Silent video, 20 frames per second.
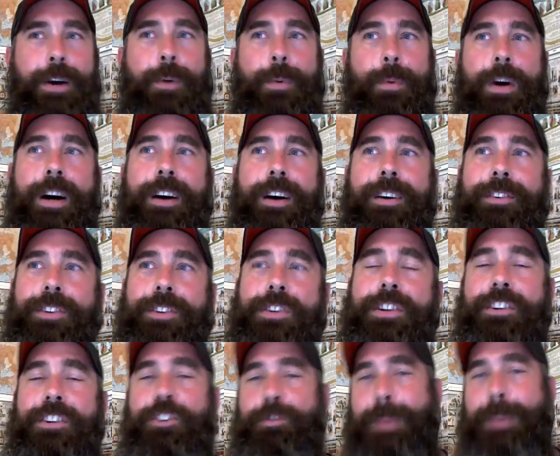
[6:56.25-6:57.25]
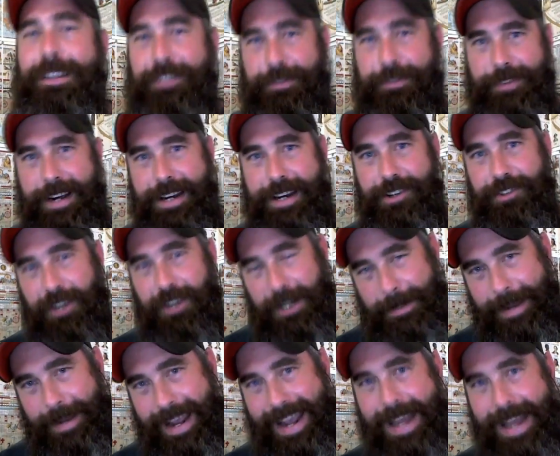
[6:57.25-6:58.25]
Well, you didn't specify. You're talking
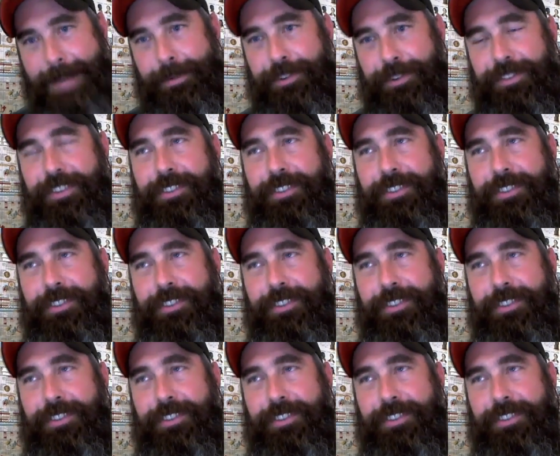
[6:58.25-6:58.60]
about animals.